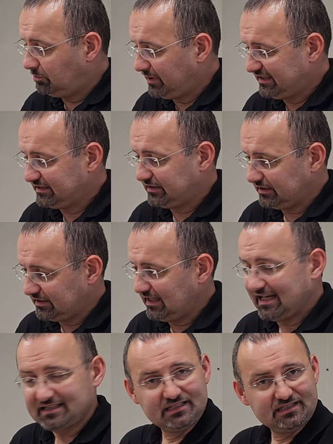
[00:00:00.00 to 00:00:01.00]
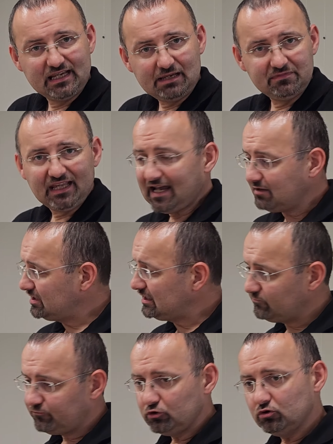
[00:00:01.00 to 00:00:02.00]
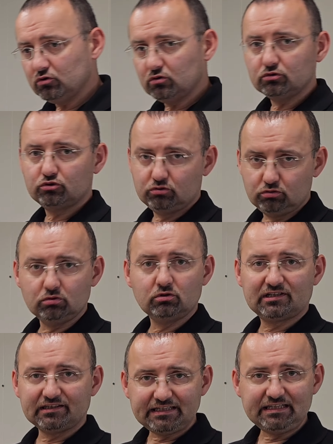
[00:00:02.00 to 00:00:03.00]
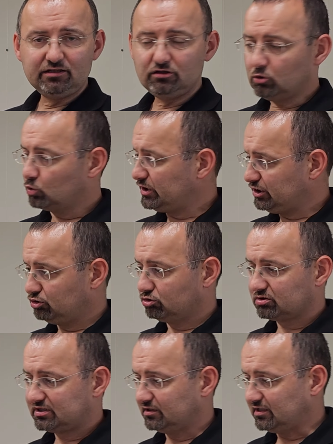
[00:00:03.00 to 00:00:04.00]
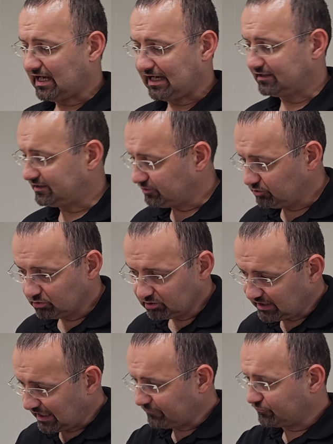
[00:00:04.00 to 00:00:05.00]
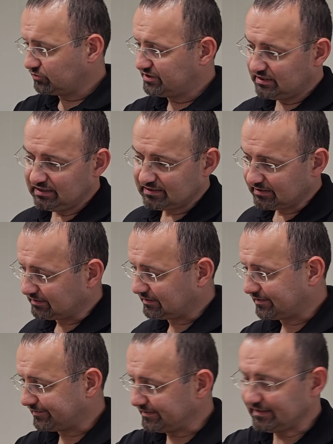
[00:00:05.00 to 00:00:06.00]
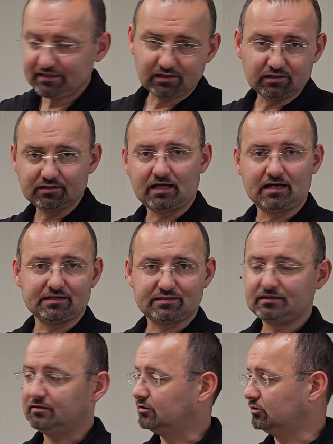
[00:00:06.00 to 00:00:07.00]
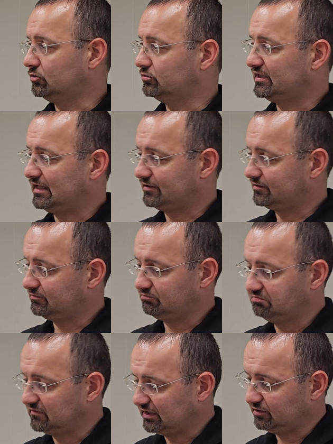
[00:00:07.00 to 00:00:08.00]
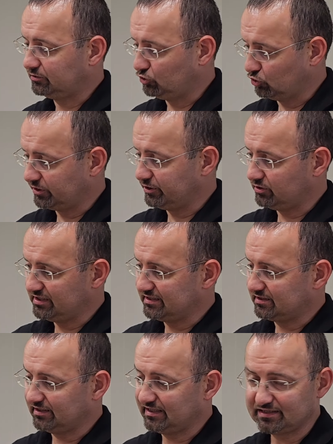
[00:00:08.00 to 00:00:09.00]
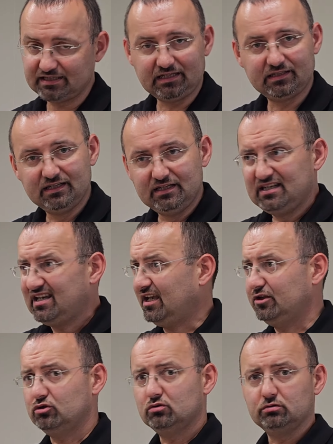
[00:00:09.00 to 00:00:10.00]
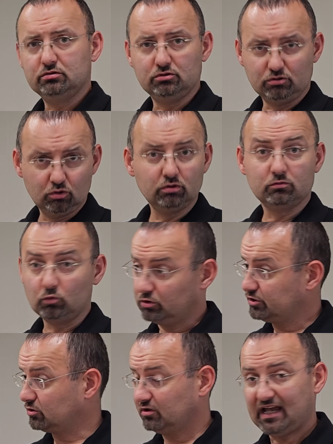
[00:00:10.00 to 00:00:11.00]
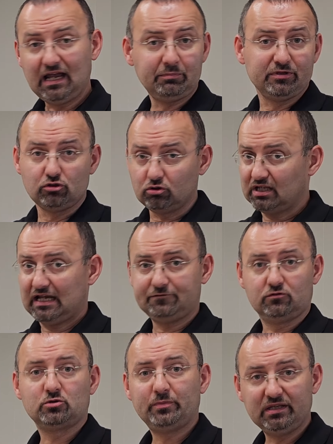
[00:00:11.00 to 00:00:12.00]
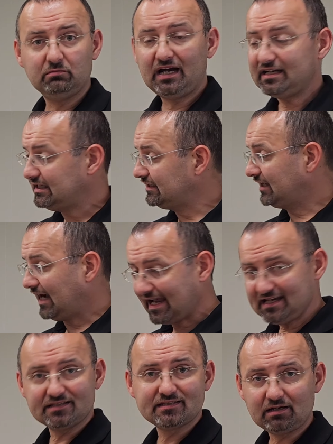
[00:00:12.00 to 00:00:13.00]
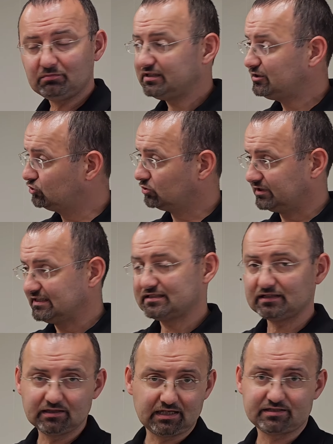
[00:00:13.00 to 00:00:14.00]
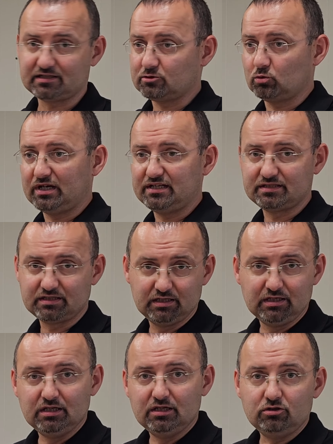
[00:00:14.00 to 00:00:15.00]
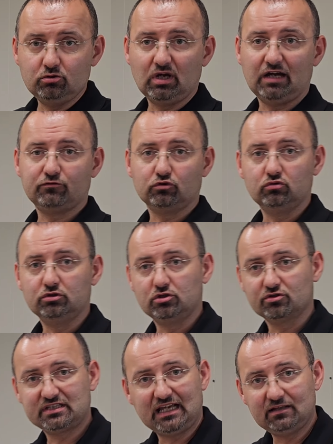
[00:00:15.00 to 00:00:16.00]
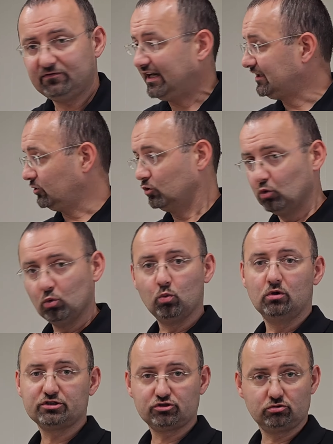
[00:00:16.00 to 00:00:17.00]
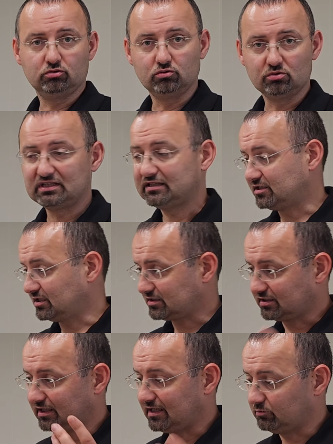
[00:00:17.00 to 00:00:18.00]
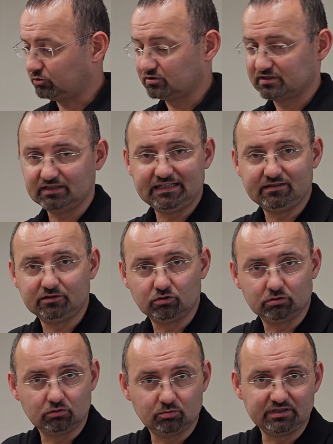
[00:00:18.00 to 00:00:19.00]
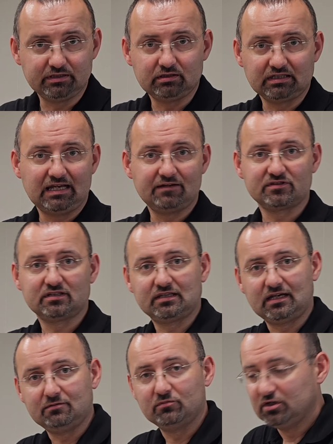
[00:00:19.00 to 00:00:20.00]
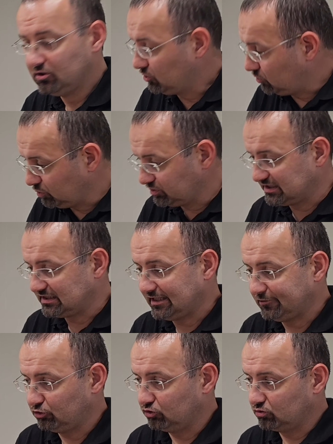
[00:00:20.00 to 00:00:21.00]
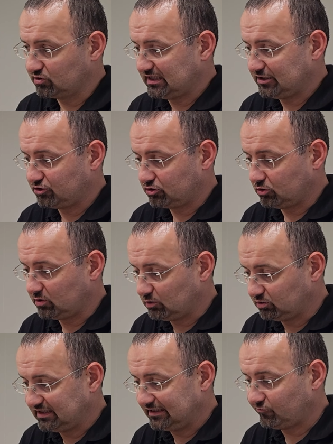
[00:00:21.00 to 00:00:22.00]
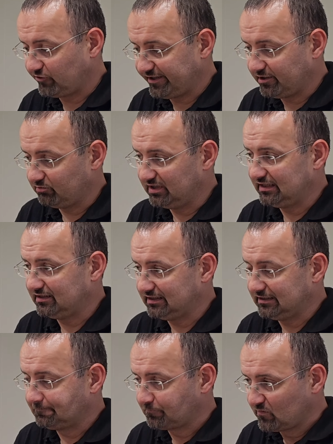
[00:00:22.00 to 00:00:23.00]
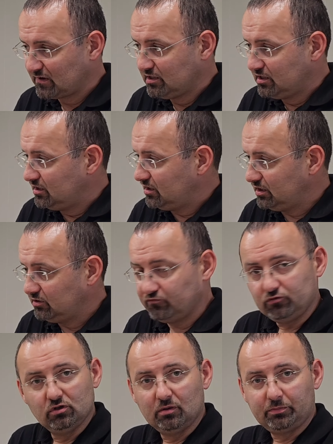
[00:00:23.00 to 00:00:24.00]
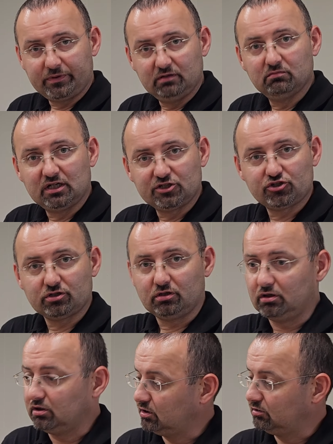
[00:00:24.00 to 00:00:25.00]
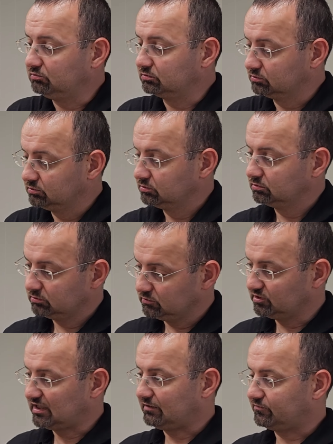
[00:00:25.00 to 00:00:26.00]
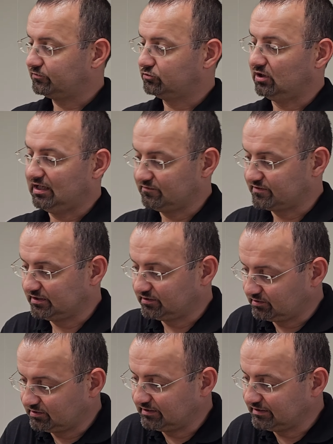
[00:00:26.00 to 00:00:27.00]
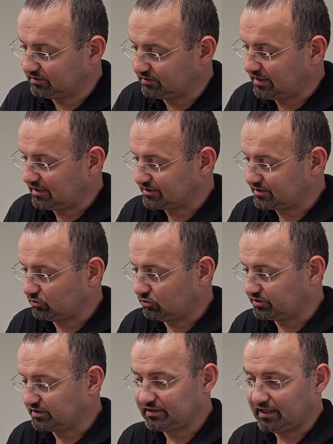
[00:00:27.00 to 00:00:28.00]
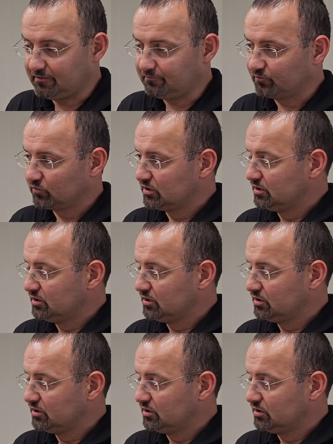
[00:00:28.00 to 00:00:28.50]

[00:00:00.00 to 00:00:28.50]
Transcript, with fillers: but uh, at the same time if you do clean your windows a lot and you love to see that clear glass you know not not dirty or anything like that and you you what's gonna happen you're gonna have to spend money and hire somebody to clean the glass otherwise you have to do it yourself and who wants to do that just climb on the ladder nobody has the time or desire to do that so i would not recommend it if you are pretty much um, love to have that clean glass all the time